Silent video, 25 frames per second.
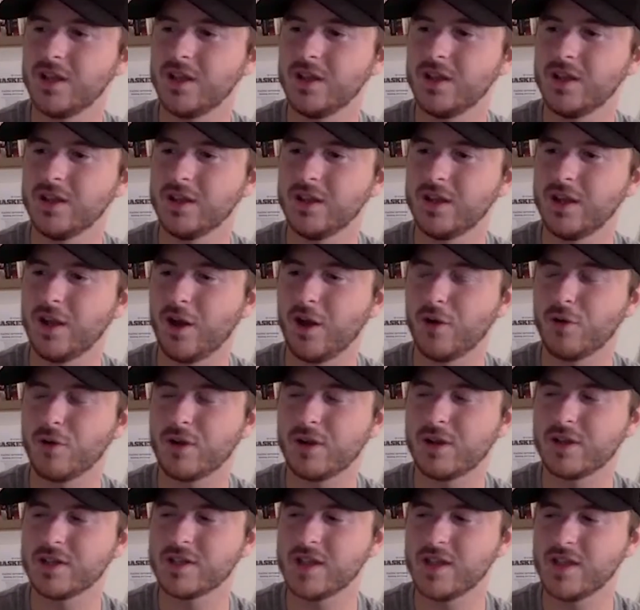
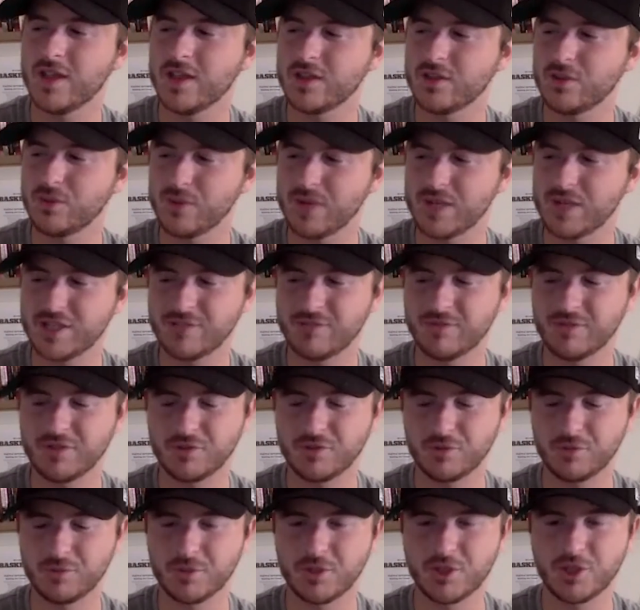because I think the rest of us
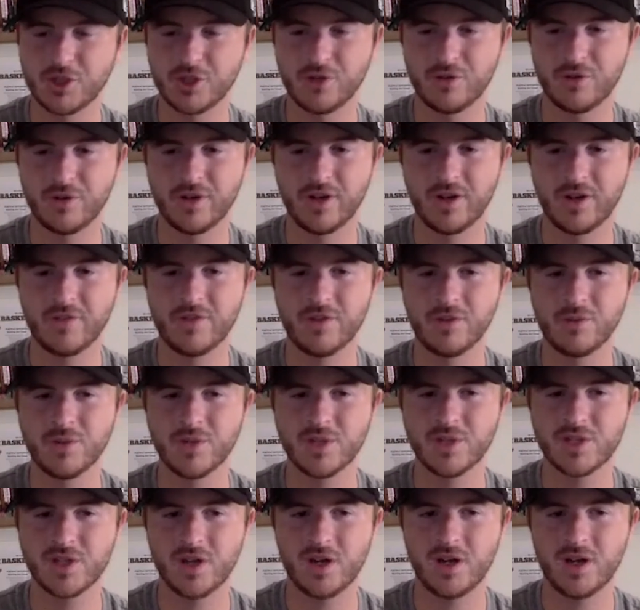were mature enough that we
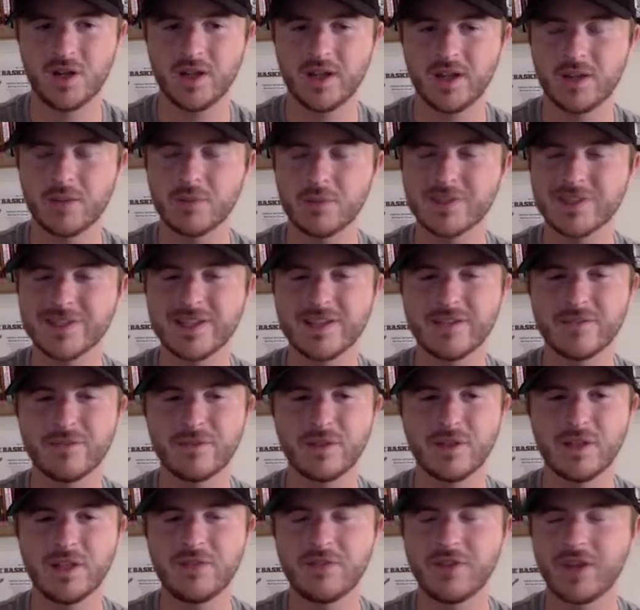saw, like, it was
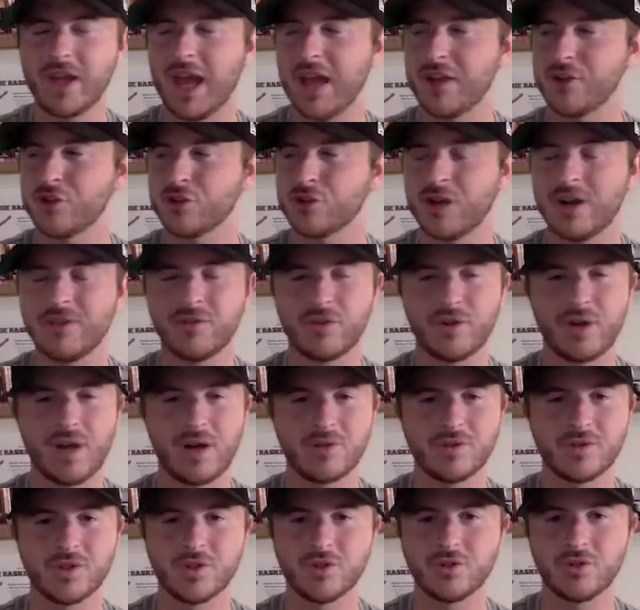leaving Trevor
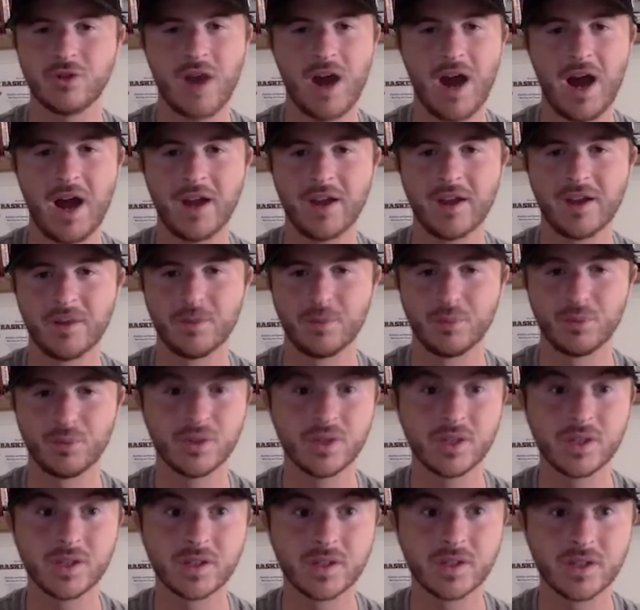out to dry
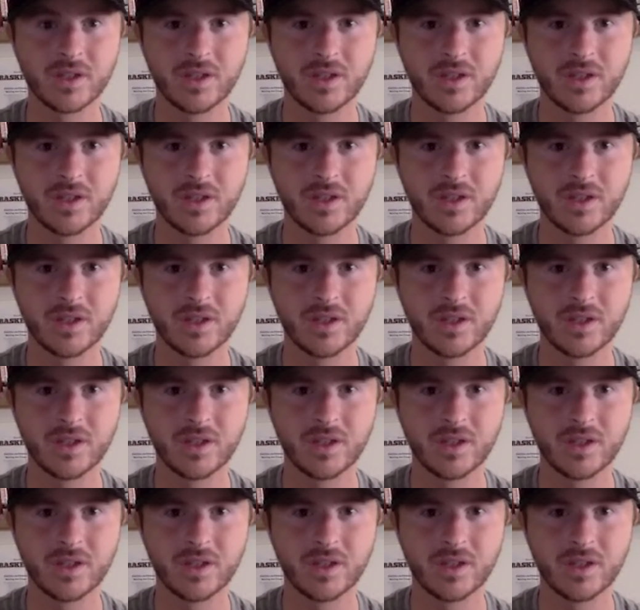completely.